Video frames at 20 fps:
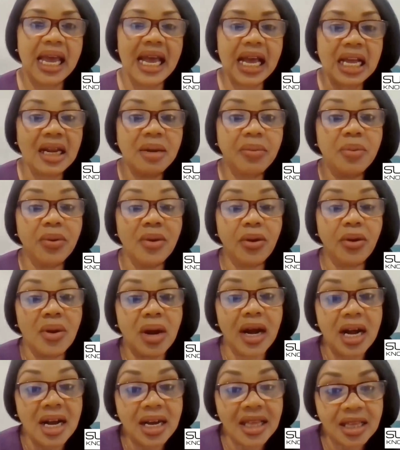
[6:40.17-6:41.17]
help your
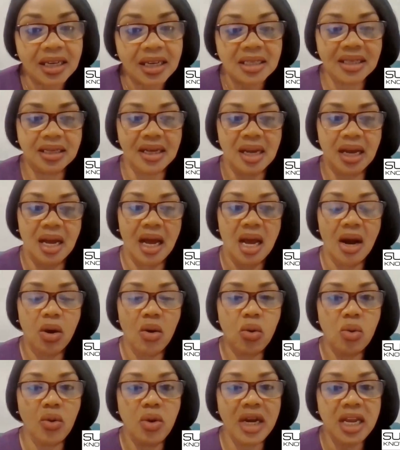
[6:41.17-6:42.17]
others
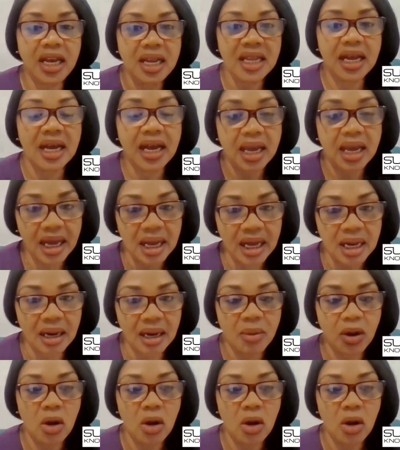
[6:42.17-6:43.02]
who need a help,